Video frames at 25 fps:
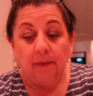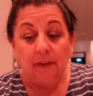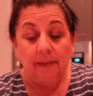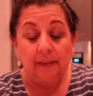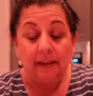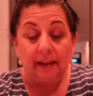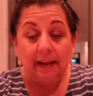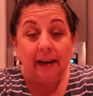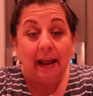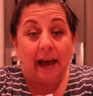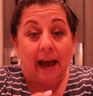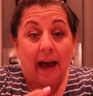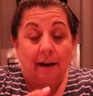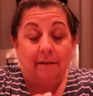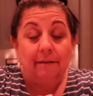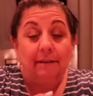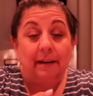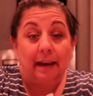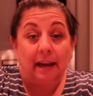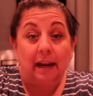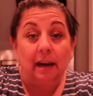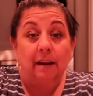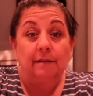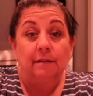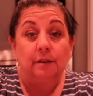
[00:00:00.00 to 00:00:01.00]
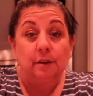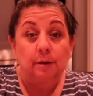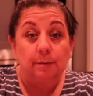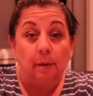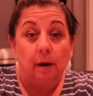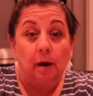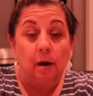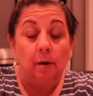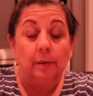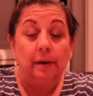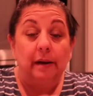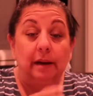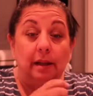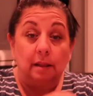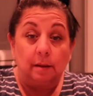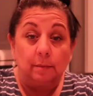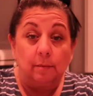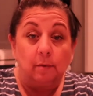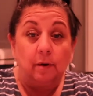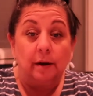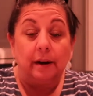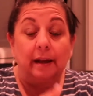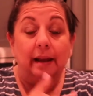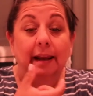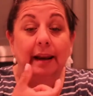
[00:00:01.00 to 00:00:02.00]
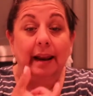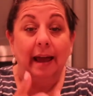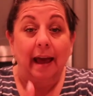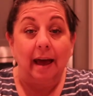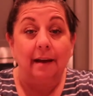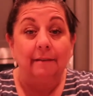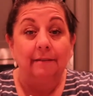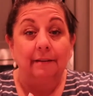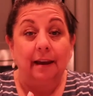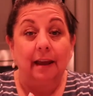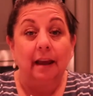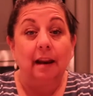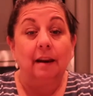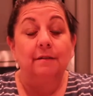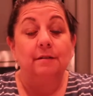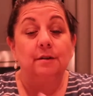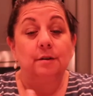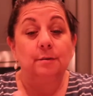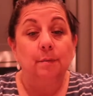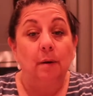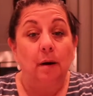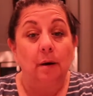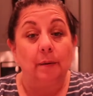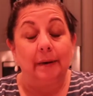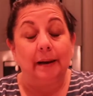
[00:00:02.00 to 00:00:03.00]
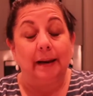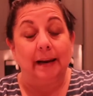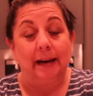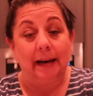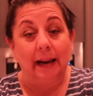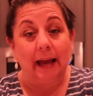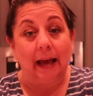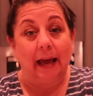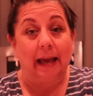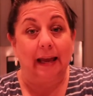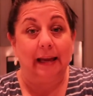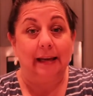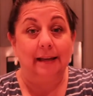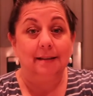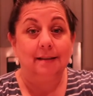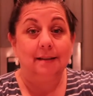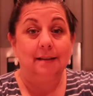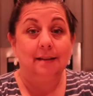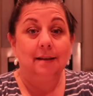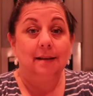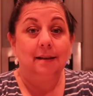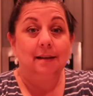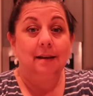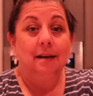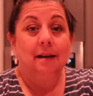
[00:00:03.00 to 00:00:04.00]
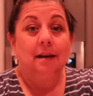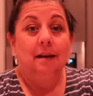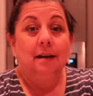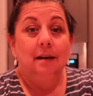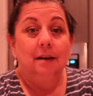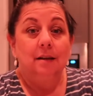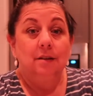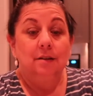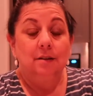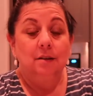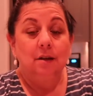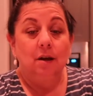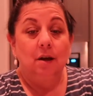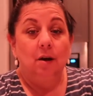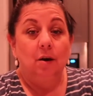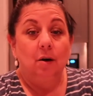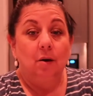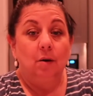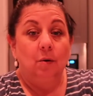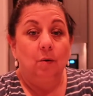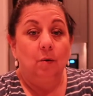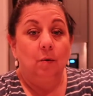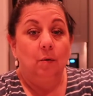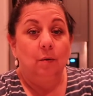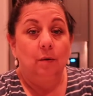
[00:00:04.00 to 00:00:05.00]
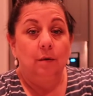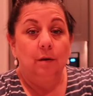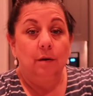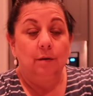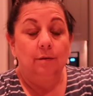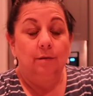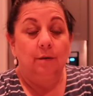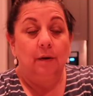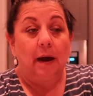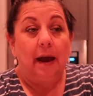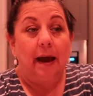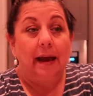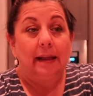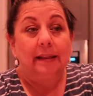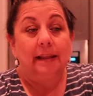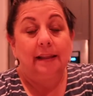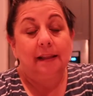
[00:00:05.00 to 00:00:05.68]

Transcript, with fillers: the half a can of the small one in the morning and half a can of the small one at night. So if you add